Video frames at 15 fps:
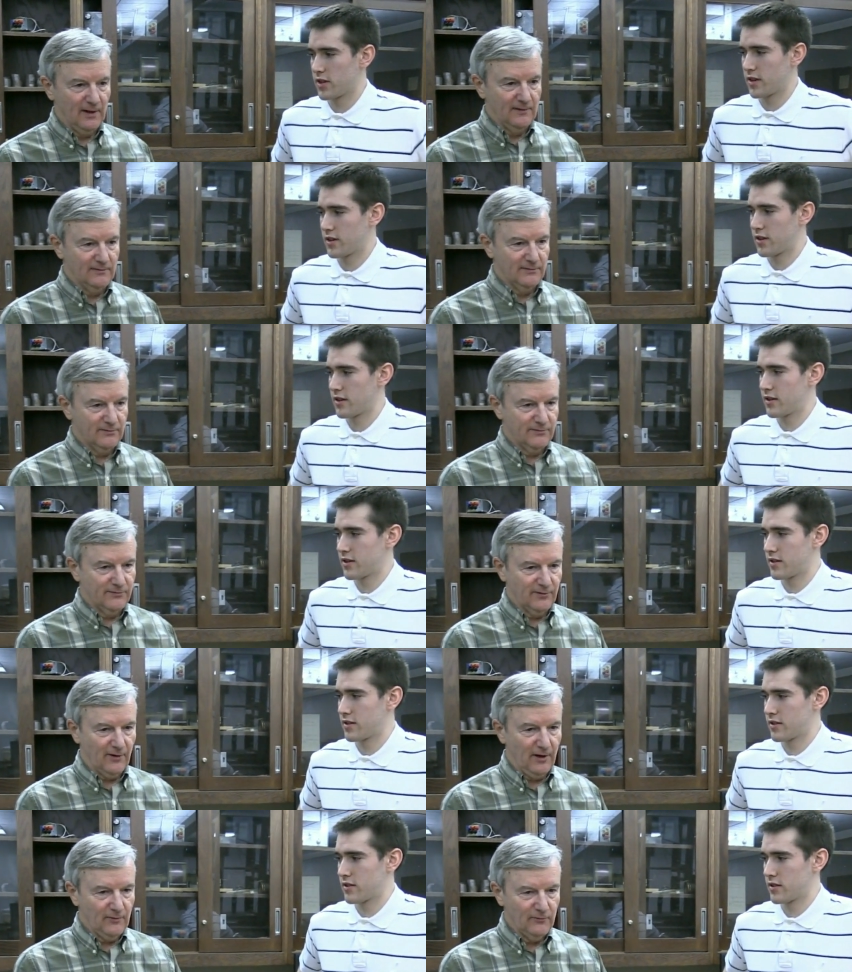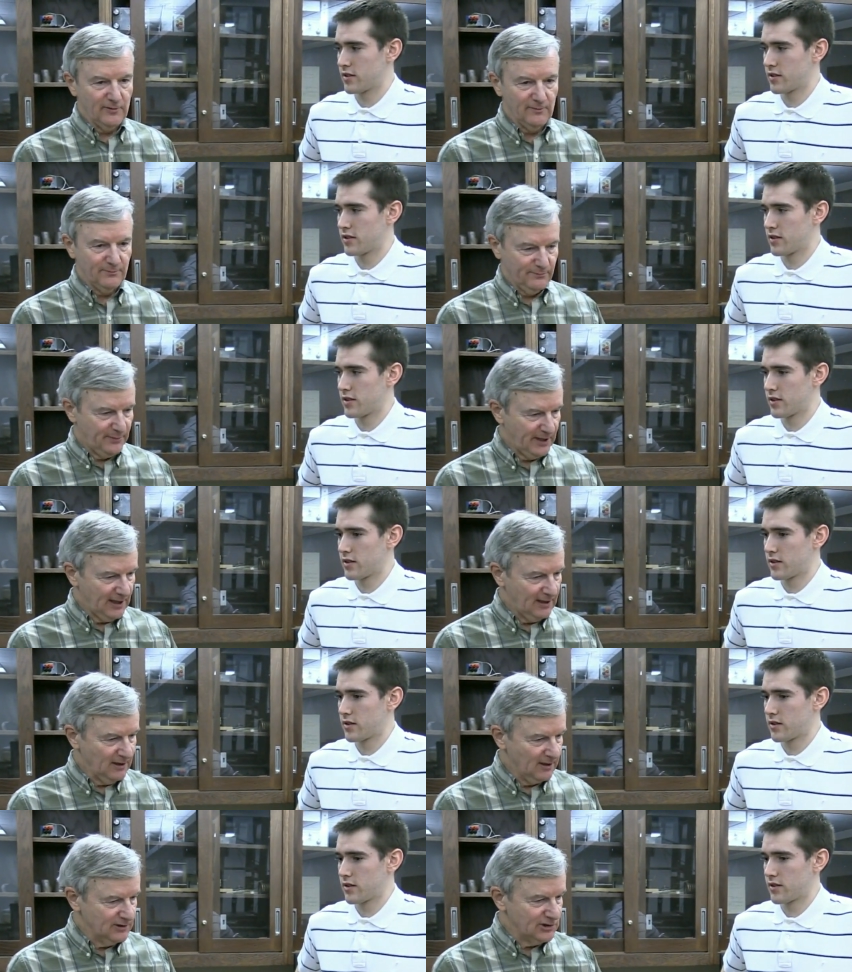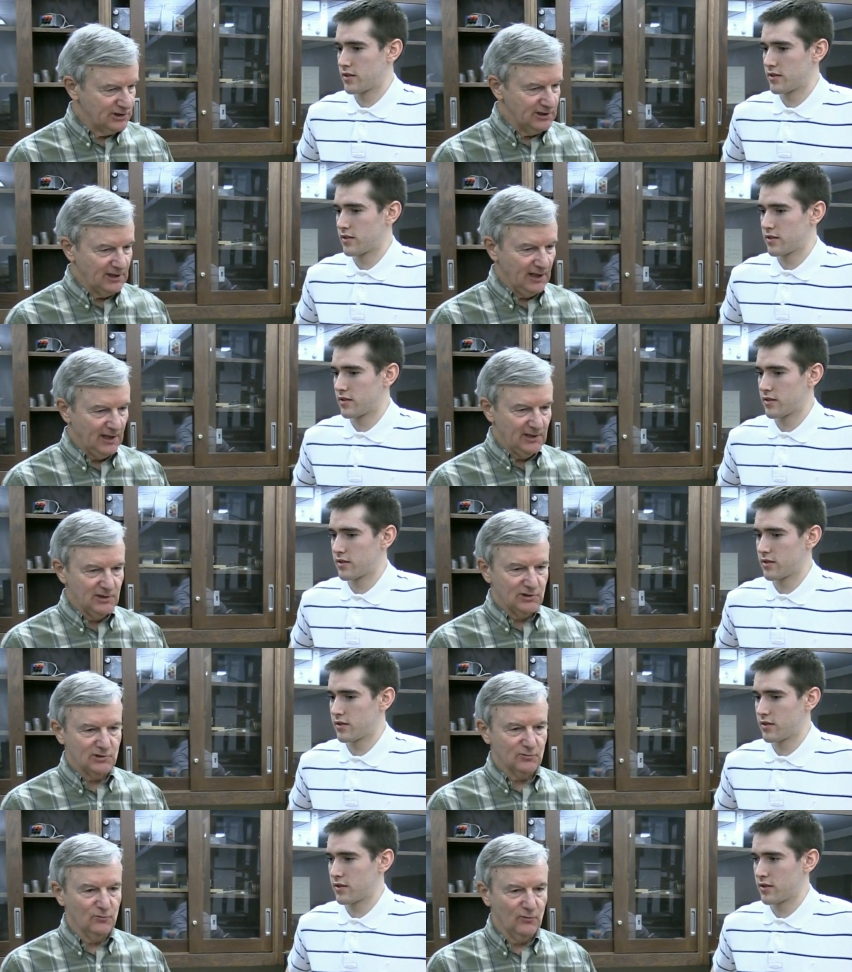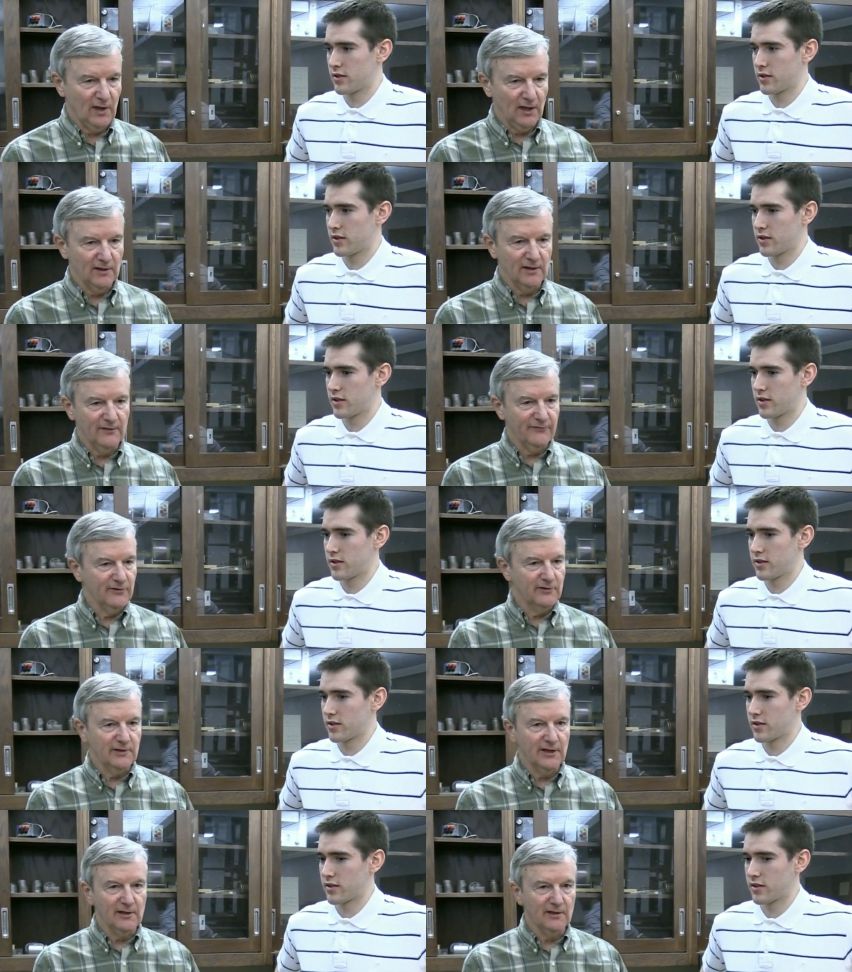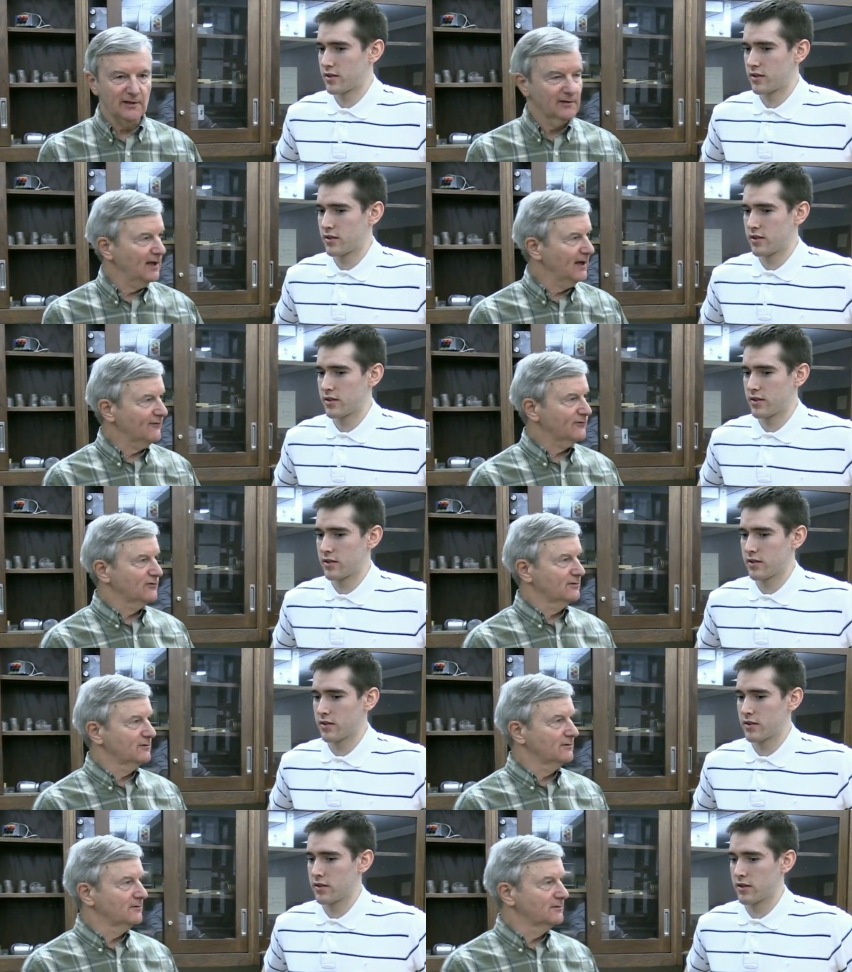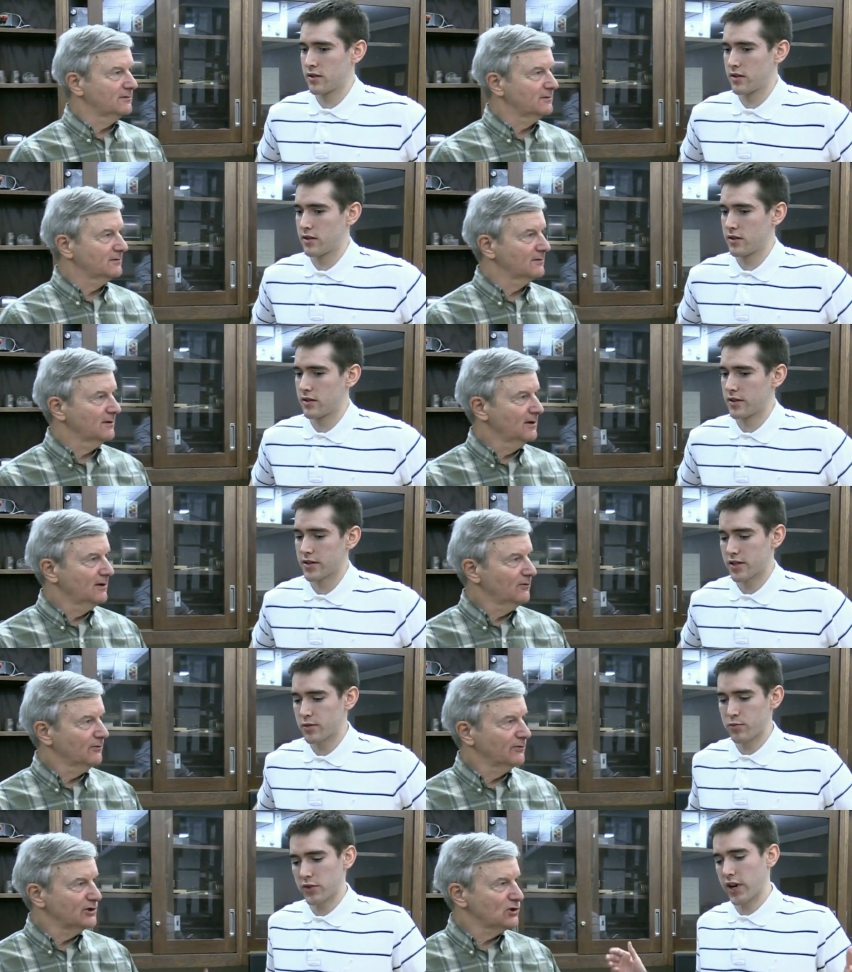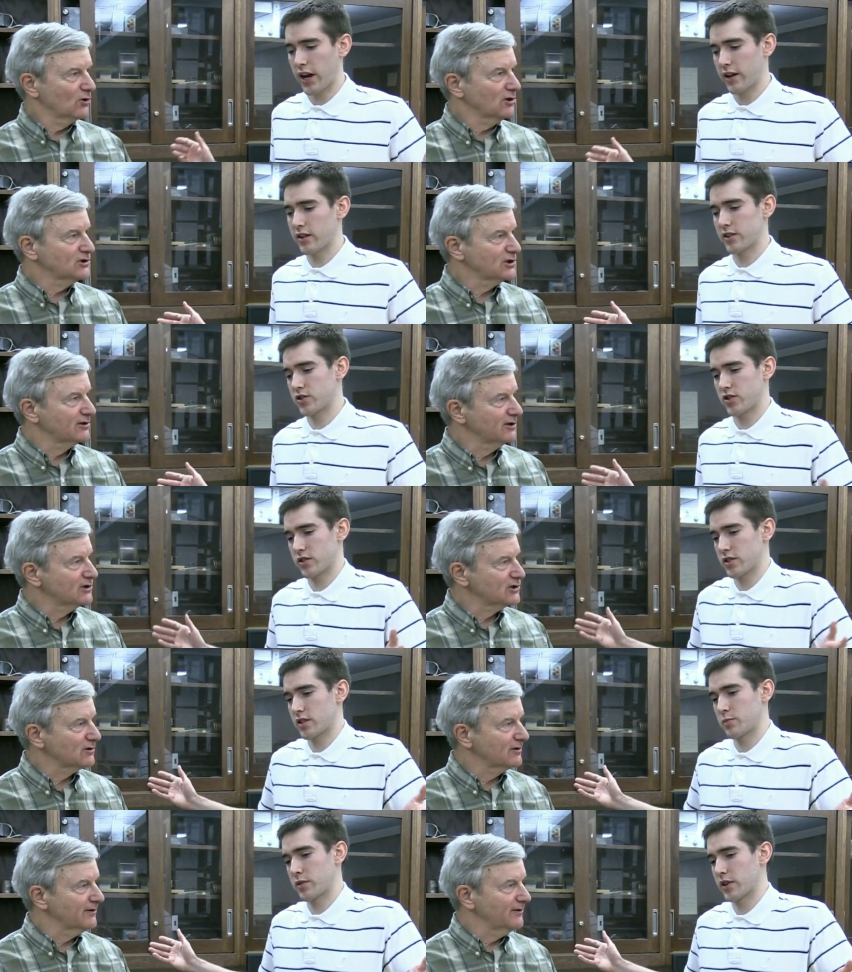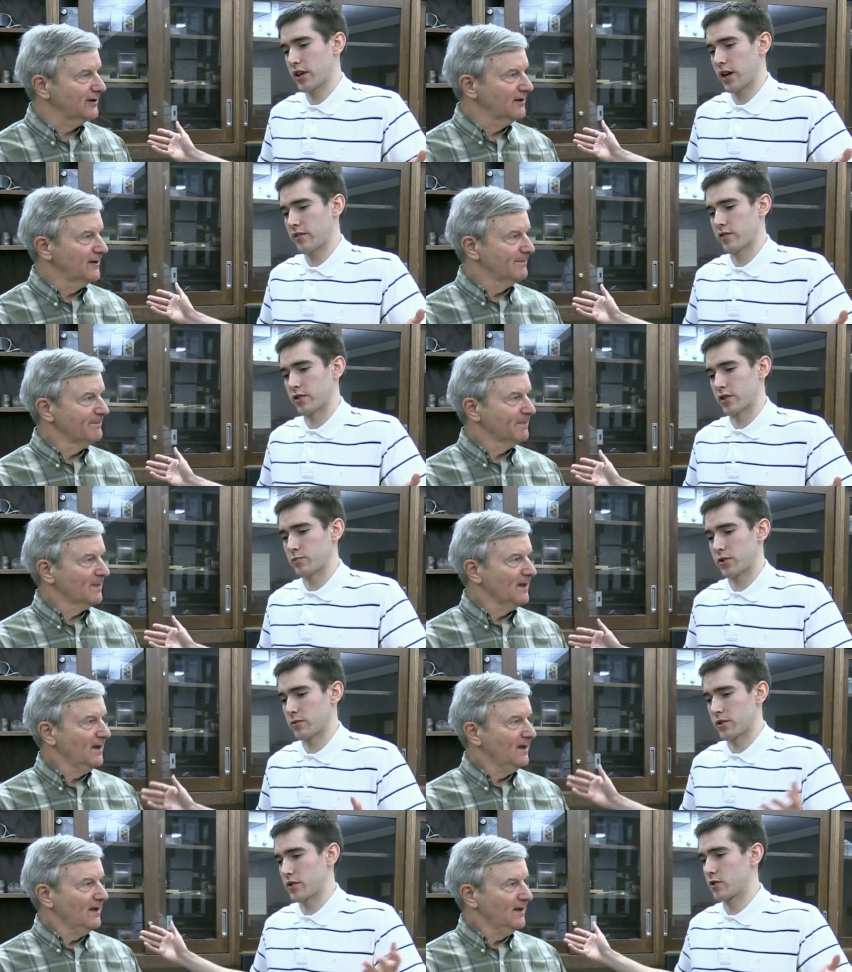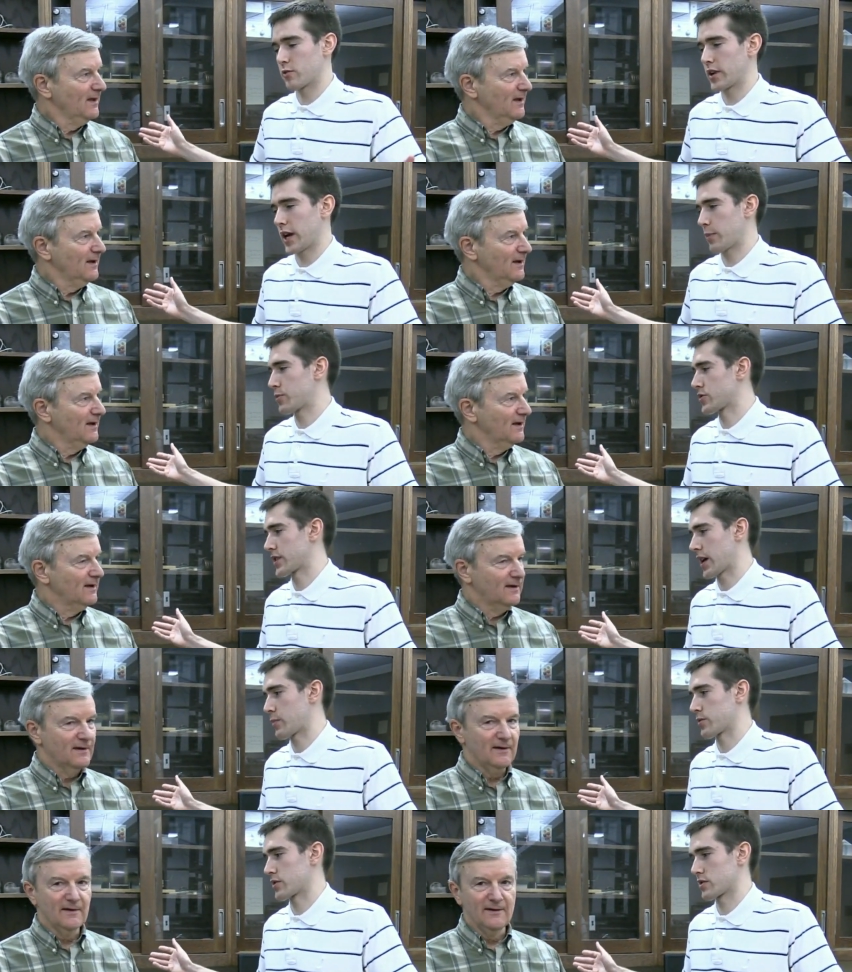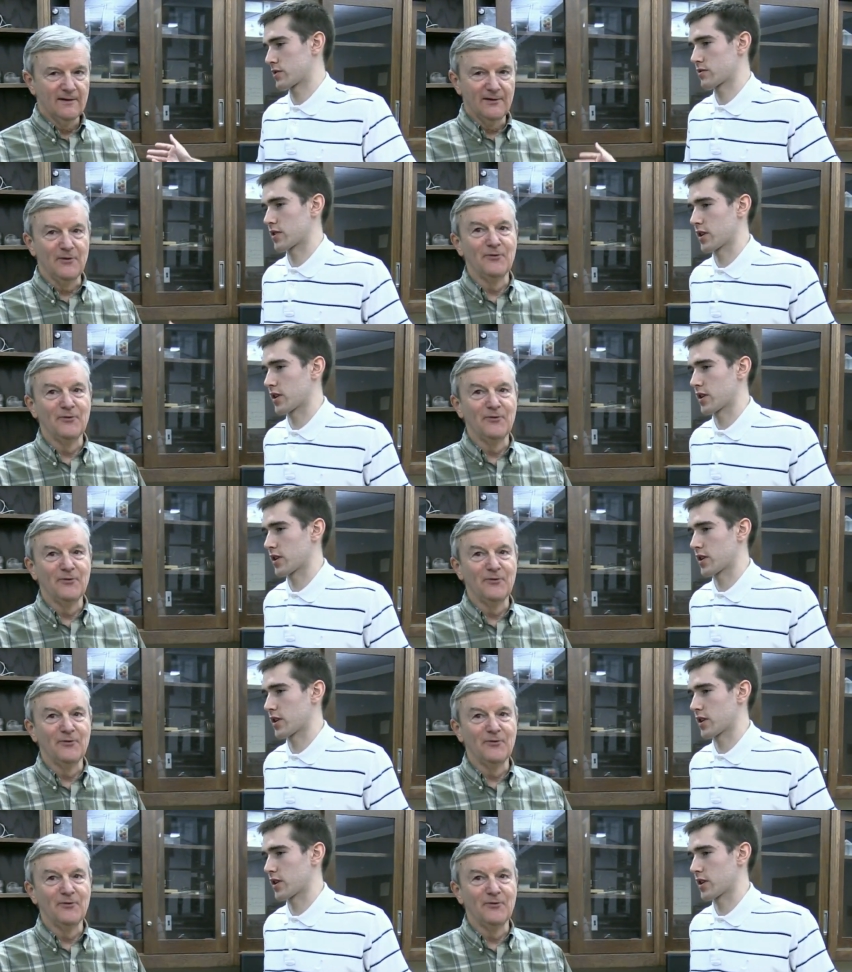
Speaker 1: I thought we paid our TAs well enough that they didn't have to it's, a MacGyver, it's just a
Speaker 2: MacGyver experience. You know, what happens, happens.